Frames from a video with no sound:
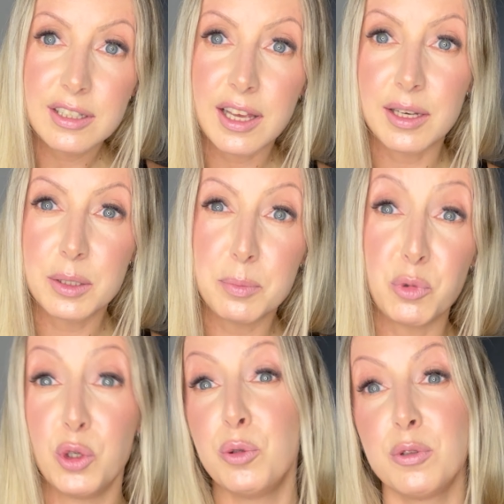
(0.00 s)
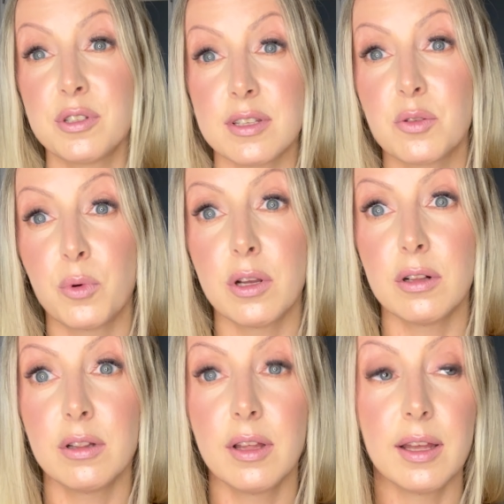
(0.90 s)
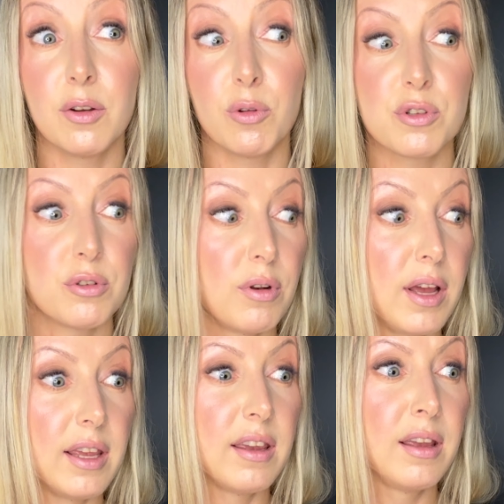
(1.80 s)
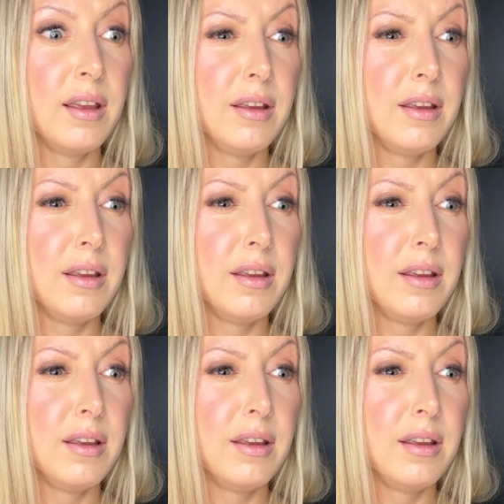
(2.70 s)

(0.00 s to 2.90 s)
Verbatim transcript: and mules as well and also like